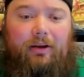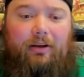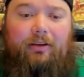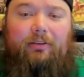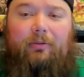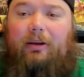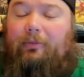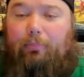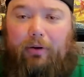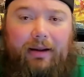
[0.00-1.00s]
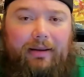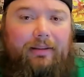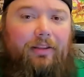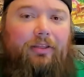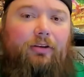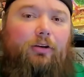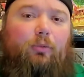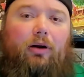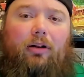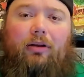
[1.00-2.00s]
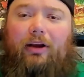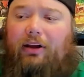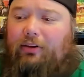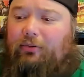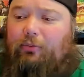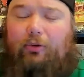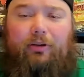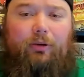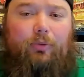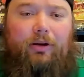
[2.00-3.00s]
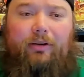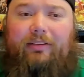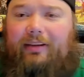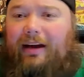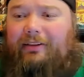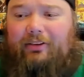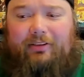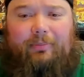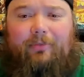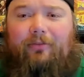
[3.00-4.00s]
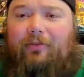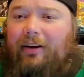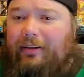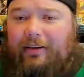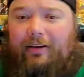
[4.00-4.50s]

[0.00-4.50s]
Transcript: He's breaking the third wall. He's really weird. He's got just some fun